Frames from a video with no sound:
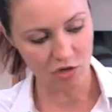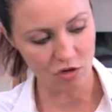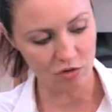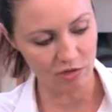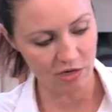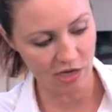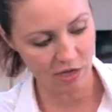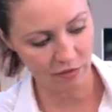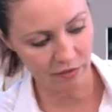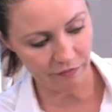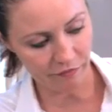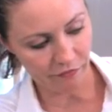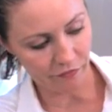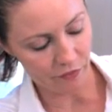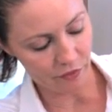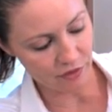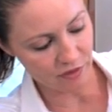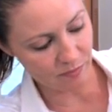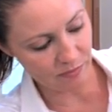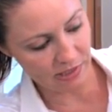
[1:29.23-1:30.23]
So now the
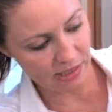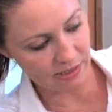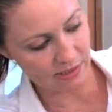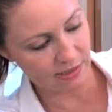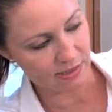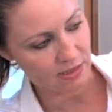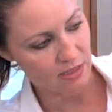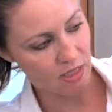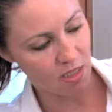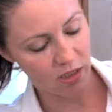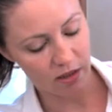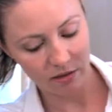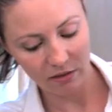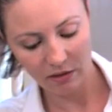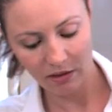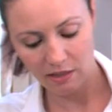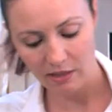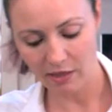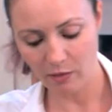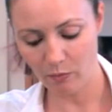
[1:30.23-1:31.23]
first blend is
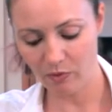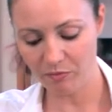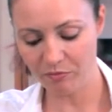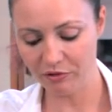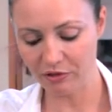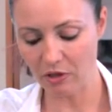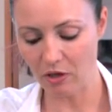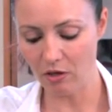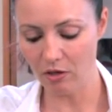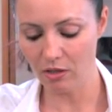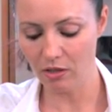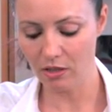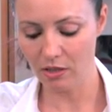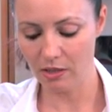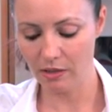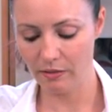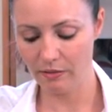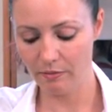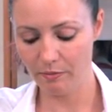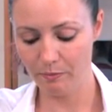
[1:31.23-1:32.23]
done. I will put
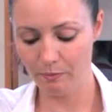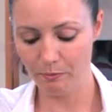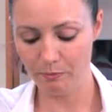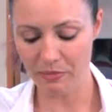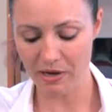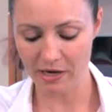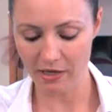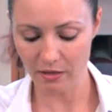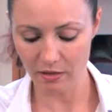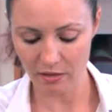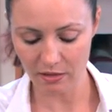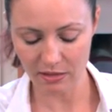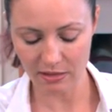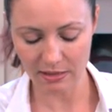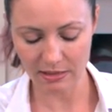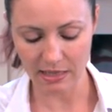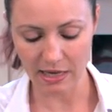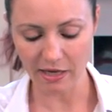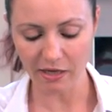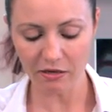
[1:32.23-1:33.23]
all pine
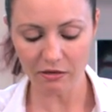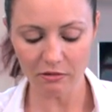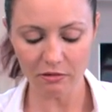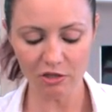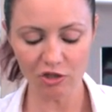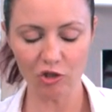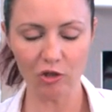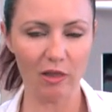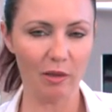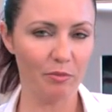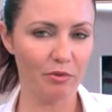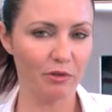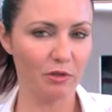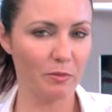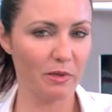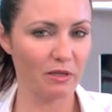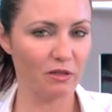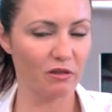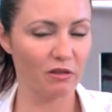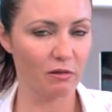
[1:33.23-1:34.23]
nuts. I usually put
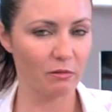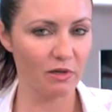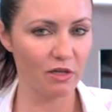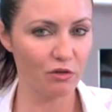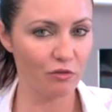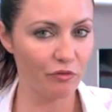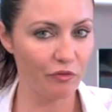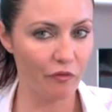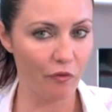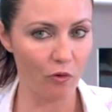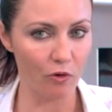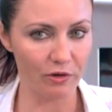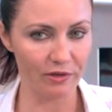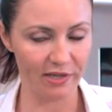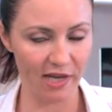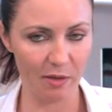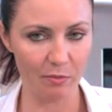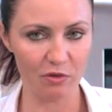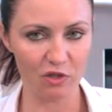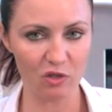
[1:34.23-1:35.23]
about 3 to 4
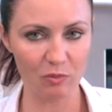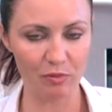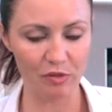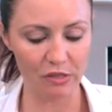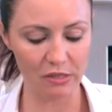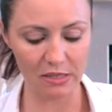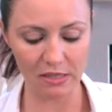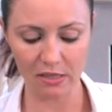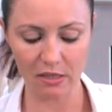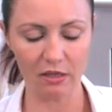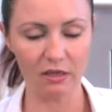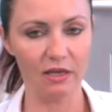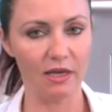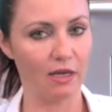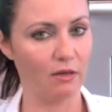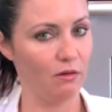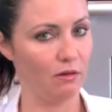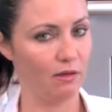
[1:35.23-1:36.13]
tablespoons. Again,